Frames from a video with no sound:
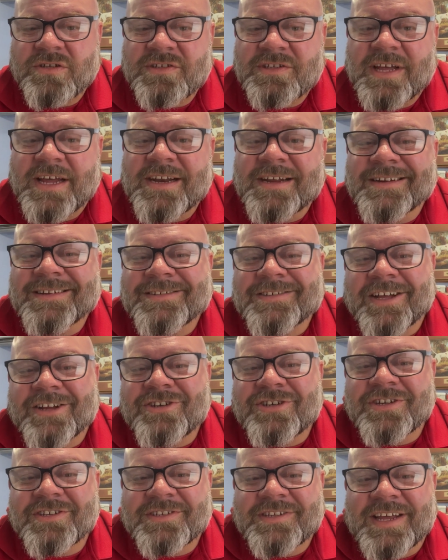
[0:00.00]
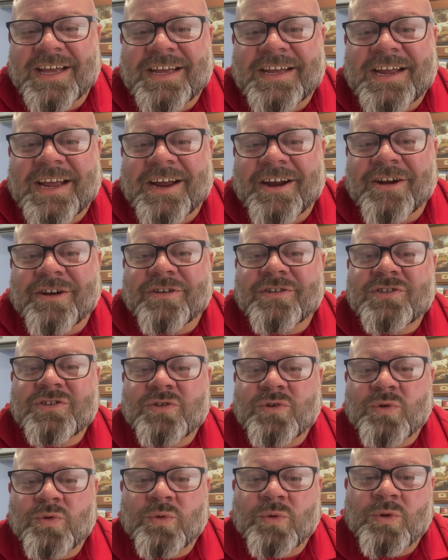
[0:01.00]
settings such as daycares,
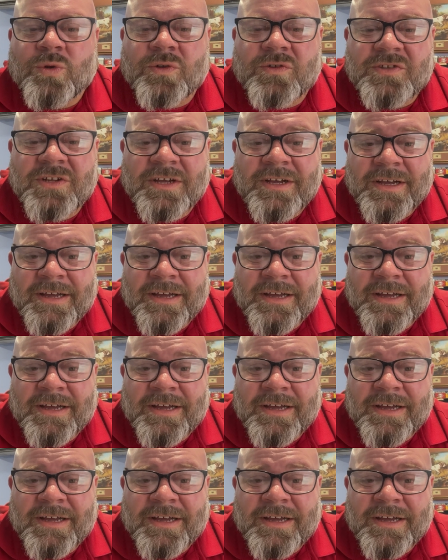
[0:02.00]
schools,